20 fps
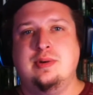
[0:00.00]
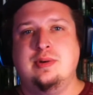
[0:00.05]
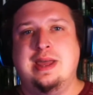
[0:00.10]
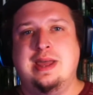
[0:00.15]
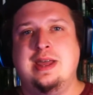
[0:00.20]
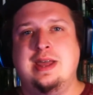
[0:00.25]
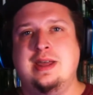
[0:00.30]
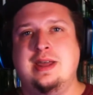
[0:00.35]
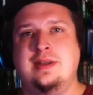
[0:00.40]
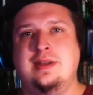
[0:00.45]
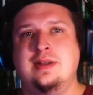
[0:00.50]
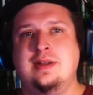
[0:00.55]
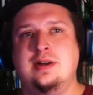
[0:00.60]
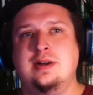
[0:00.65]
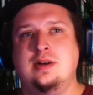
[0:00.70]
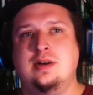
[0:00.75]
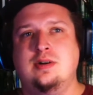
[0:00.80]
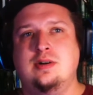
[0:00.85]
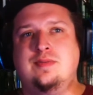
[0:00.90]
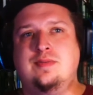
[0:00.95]
and
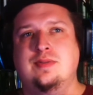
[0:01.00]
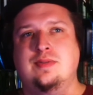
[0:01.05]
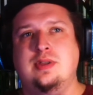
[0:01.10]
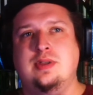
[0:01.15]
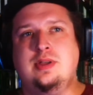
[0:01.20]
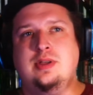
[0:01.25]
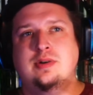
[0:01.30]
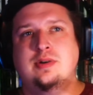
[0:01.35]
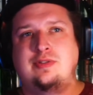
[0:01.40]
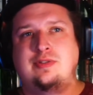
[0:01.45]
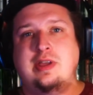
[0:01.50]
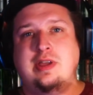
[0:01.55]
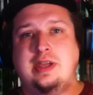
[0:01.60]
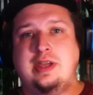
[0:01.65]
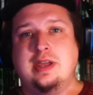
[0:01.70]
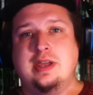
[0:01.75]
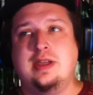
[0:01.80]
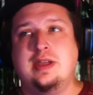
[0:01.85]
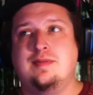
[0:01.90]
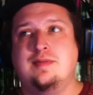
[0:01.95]
hopefully Jose
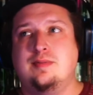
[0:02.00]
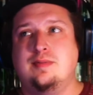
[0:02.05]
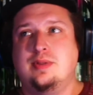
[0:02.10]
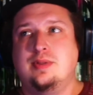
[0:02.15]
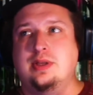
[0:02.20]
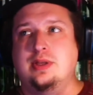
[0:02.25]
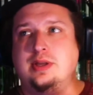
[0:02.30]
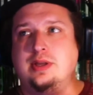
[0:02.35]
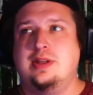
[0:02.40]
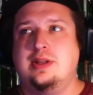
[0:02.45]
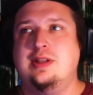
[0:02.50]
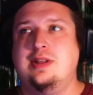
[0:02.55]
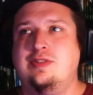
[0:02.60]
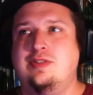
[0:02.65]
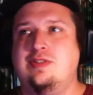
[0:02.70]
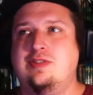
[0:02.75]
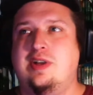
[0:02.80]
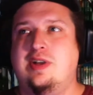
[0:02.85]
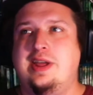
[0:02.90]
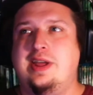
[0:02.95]
gave really good
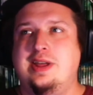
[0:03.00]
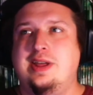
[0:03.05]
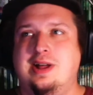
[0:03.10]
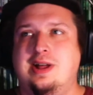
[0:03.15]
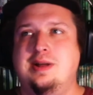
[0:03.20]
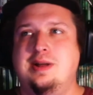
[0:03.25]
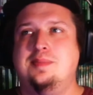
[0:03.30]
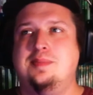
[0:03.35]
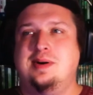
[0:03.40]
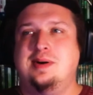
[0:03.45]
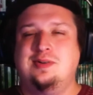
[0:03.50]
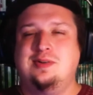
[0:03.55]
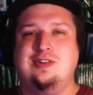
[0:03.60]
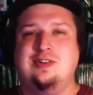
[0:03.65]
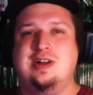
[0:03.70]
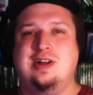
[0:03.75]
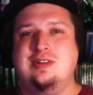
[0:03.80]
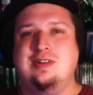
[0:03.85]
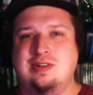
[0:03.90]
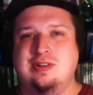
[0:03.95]
insight, and I
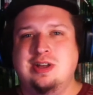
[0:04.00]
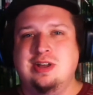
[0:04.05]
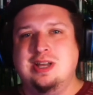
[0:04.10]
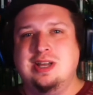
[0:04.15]
apologize